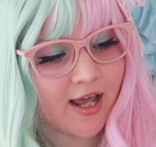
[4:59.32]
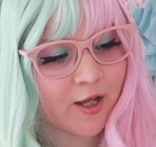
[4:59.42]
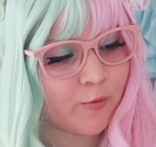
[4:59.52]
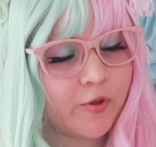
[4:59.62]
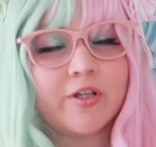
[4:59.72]

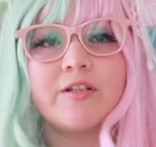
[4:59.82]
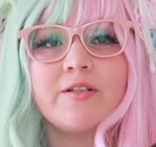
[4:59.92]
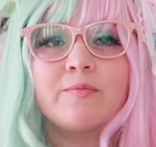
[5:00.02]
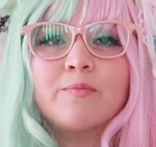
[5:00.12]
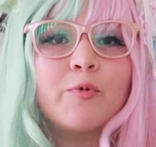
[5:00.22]
I would
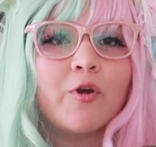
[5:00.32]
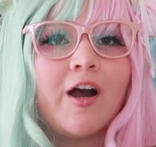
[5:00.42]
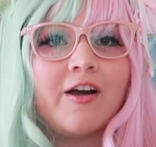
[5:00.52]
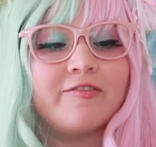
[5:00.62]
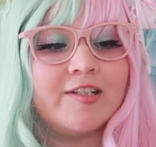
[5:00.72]
more
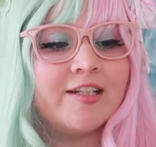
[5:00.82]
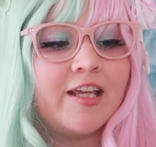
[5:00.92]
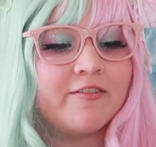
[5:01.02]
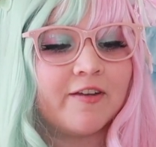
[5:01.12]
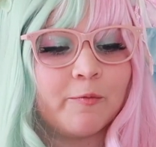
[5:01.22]
often
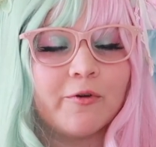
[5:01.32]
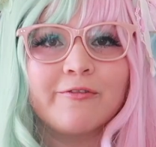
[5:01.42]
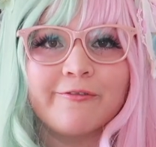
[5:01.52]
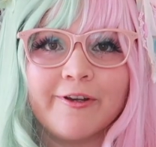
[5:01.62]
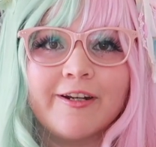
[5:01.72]
if I weren't
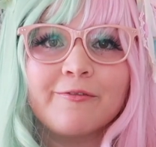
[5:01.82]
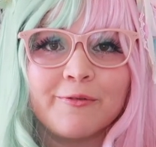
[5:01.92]
afraid of